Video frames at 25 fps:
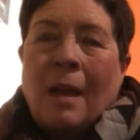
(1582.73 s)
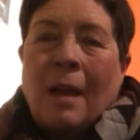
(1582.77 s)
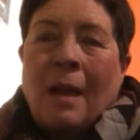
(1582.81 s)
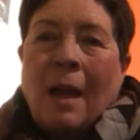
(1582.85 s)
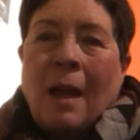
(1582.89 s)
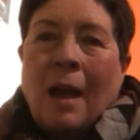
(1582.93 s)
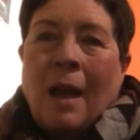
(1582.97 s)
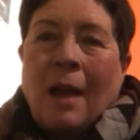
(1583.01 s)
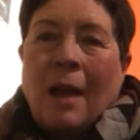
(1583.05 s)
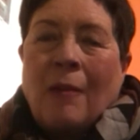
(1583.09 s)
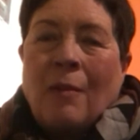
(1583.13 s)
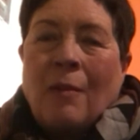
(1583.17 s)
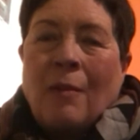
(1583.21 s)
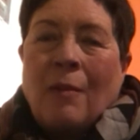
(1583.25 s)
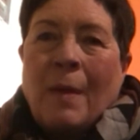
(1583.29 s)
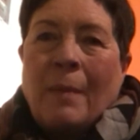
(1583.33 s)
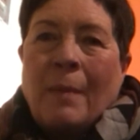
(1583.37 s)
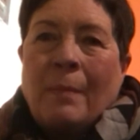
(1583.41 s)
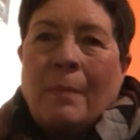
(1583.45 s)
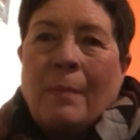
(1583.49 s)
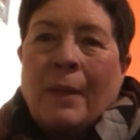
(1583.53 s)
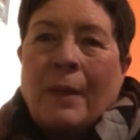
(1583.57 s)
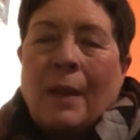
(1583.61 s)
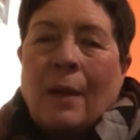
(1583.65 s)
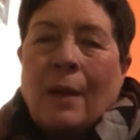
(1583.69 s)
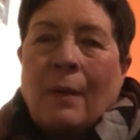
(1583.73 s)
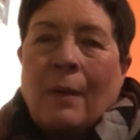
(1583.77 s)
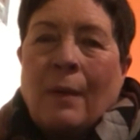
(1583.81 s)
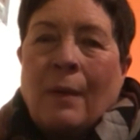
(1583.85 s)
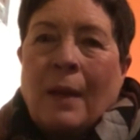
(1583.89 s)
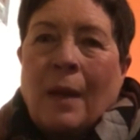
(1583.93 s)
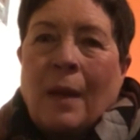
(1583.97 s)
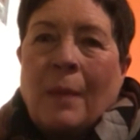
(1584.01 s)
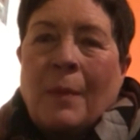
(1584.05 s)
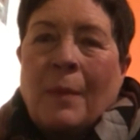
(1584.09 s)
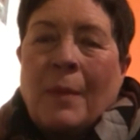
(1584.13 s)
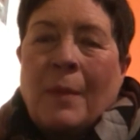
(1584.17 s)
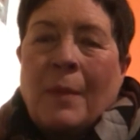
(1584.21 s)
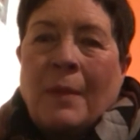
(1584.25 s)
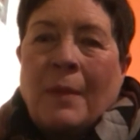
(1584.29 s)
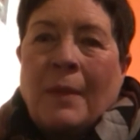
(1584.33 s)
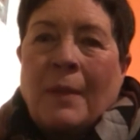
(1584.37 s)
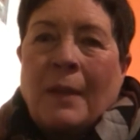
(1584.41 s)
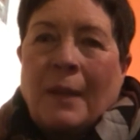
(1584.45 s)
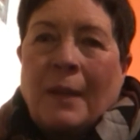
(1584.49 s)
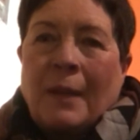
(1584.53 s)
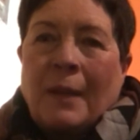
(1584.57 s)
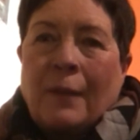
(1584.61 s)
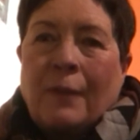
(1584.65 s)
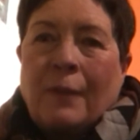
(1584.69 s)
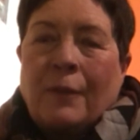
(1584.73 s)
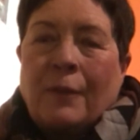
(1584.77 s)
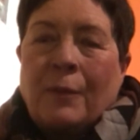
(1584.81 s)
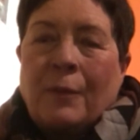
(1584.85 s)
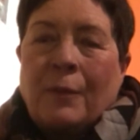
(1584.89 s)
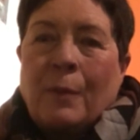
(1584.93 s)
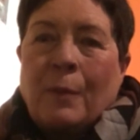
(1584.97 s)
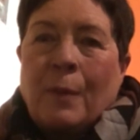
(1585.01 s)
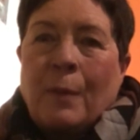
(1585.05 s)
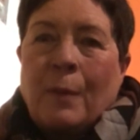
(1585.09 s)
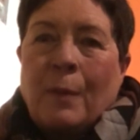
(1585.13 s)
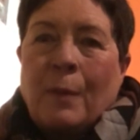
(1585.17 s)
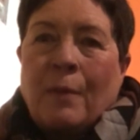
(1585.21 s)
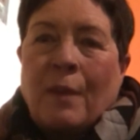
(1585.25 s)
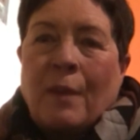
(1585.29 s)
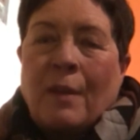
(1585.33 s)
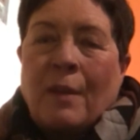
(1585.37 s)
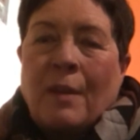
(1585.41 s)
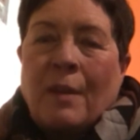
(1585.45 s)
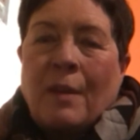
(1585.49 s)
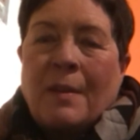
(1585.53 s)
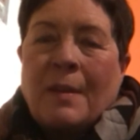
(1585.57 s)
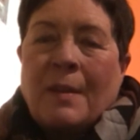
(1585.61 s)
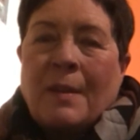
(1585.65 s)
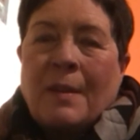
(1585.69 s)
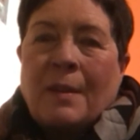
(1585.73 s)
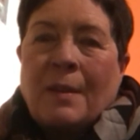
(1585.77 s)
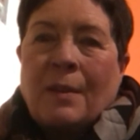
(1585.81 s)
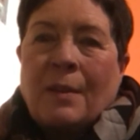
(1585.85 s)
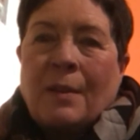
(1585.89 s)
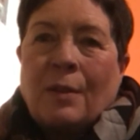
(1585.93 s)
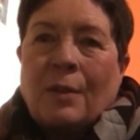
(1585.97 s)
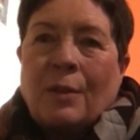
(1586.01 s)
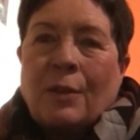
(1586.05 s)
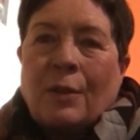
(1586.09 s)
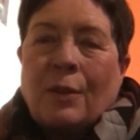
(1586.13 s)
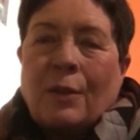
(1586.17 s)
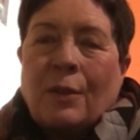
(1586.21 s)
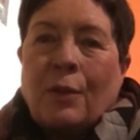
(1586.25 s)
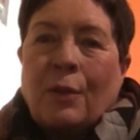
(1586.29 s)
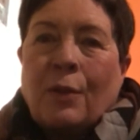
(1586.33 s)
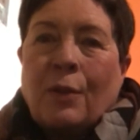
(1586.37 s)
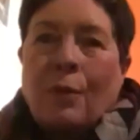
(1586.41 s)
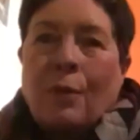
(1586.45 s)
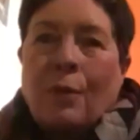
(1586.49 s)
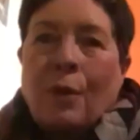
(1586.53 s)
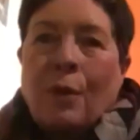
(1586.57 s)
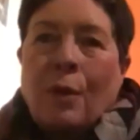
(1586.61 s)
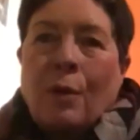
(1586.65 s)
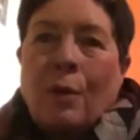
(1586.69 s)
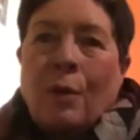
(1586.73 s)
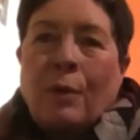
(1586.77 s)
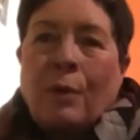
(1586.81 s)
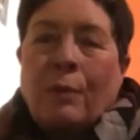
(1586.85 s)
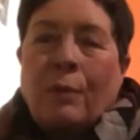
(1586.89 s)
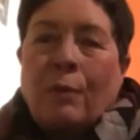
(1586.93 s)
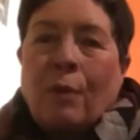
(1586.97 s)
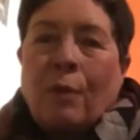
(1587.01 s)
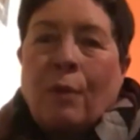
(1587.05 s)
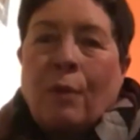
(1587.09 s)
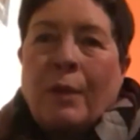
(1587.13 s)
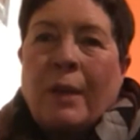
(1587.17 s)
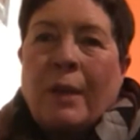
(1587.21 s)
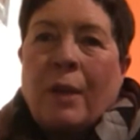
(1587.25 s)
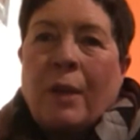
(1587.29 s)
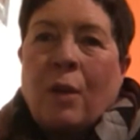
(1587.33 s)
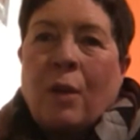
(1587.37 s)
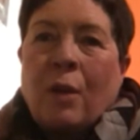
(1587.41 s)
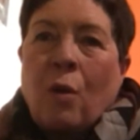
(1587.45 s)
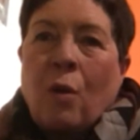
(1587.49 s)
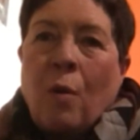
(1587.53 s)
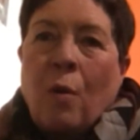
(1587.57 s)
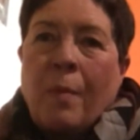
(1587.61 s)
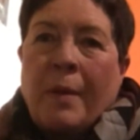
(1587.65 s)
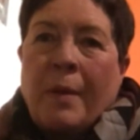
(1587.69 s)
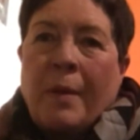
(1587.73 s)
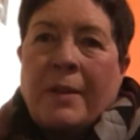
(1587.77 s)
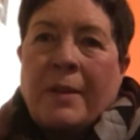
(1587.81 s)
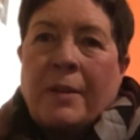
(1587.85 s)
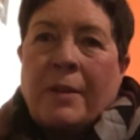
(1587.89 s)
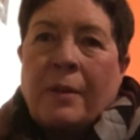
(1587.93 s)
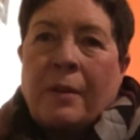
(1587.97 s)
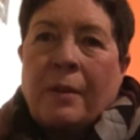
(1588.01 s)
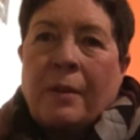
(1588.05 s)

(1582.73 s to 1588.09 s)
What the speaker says: I remember going up in the lift when we were rehearsing Doctor Who with Ronnie Corbett.